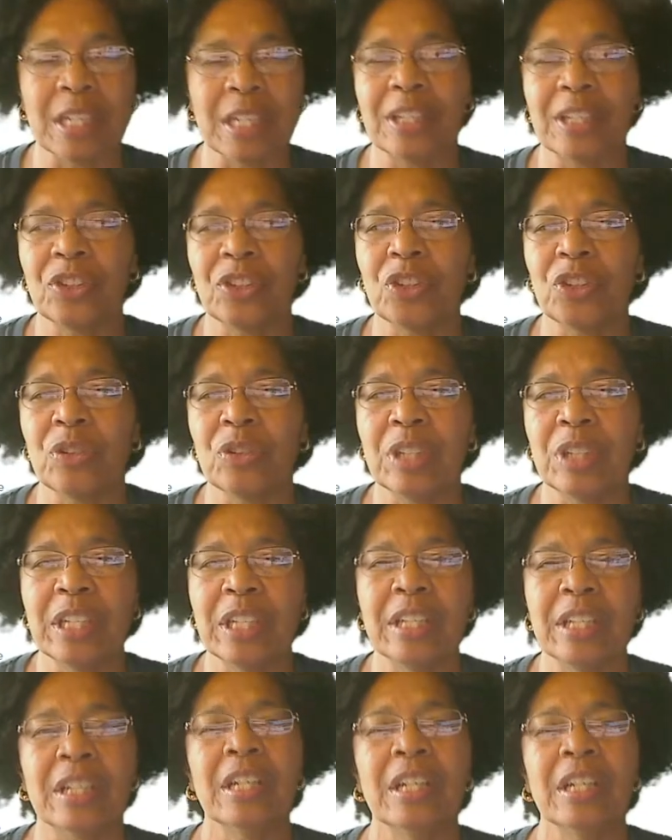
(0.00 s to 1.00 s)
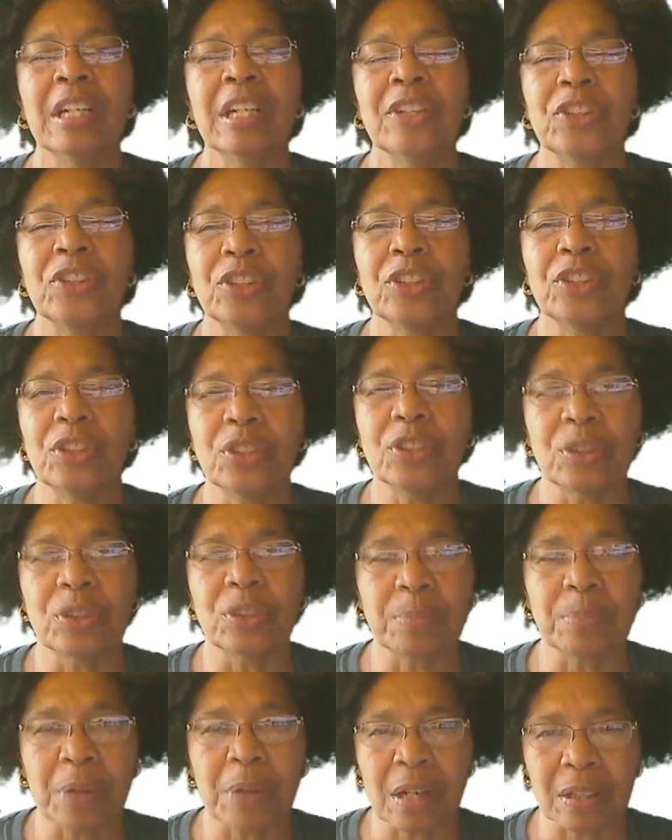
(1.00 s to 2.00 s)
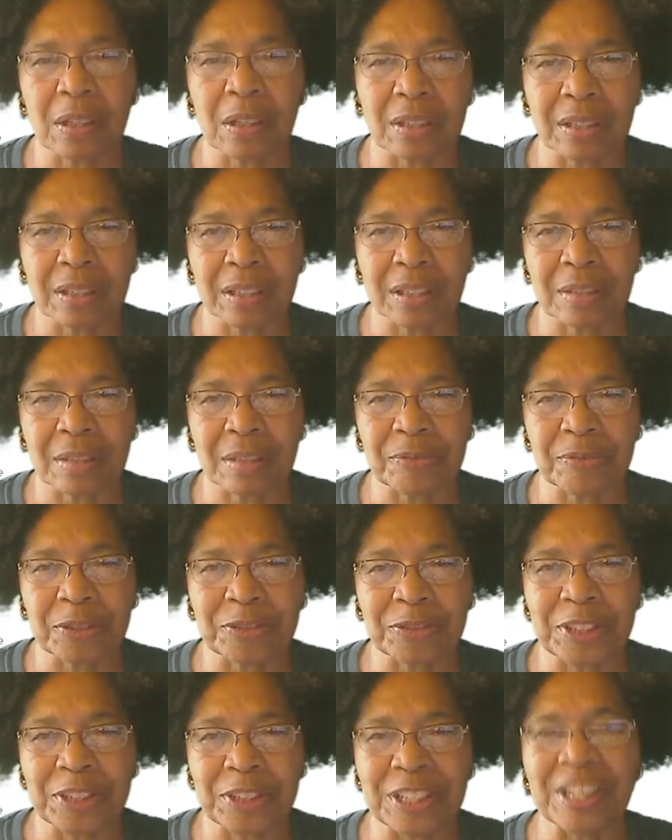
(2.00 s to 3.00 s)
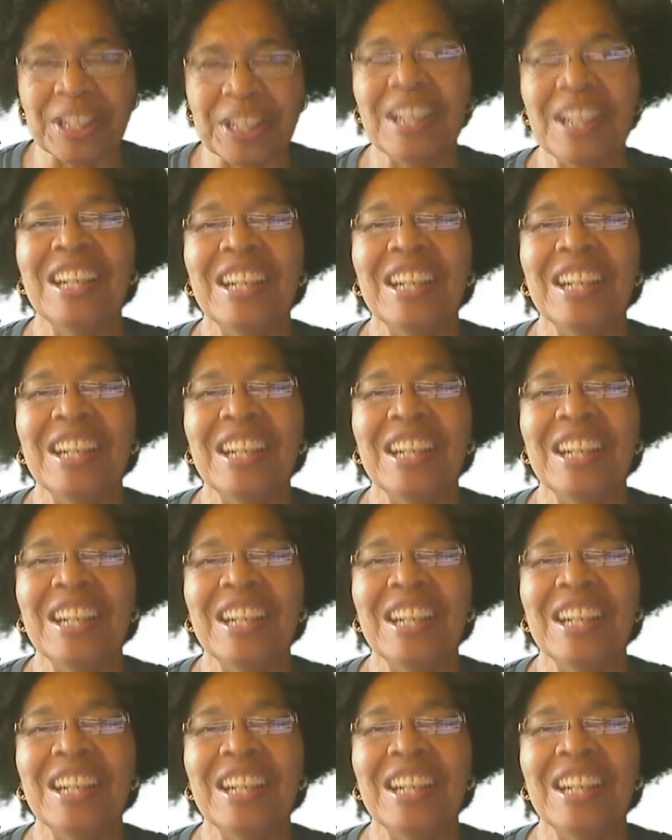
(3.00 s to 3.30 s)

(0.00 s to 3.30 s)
Did you need to use the products and get them for free?